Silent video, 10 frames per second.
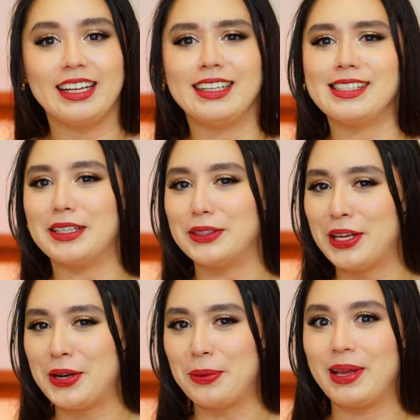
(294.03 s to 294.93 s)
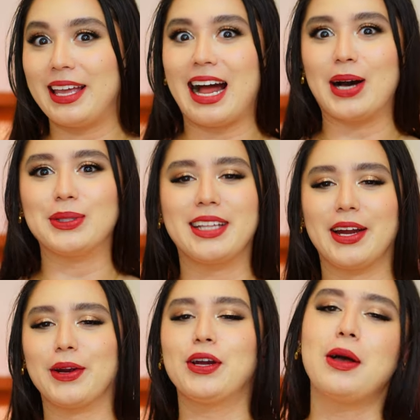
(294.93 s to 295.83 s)
It is a little bit out
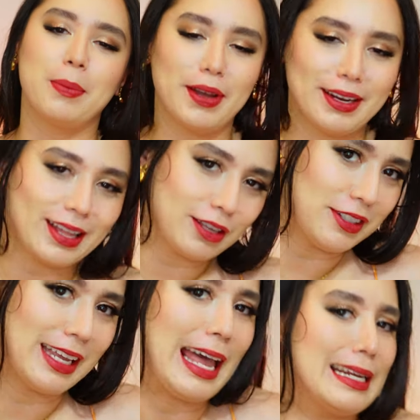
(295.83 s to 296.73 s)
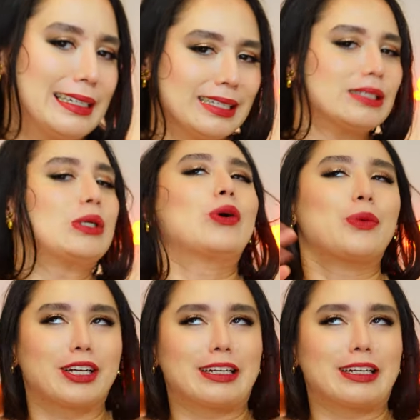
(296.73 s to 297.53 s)
there, but I live in Canada, so we're